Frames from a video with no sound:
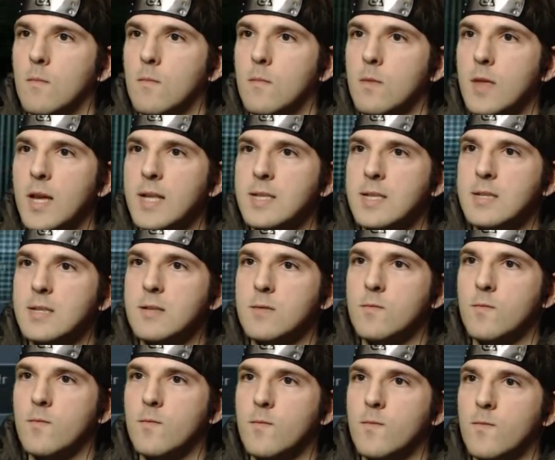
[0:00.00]
Let's
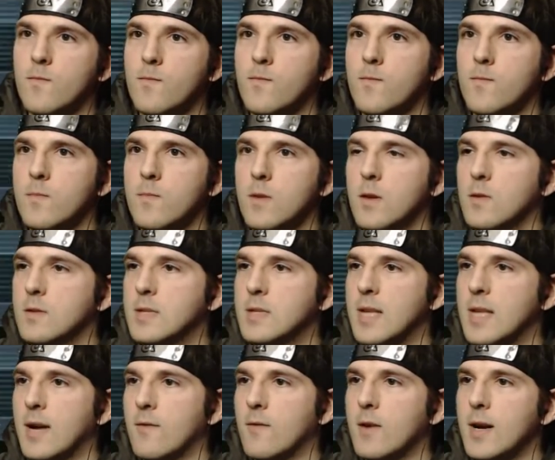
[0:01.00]
use
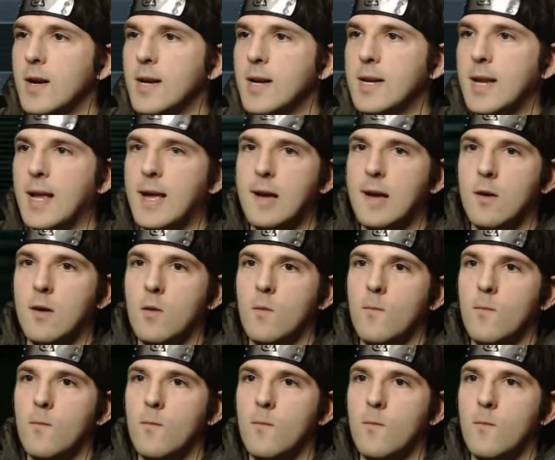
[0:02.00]
that right now.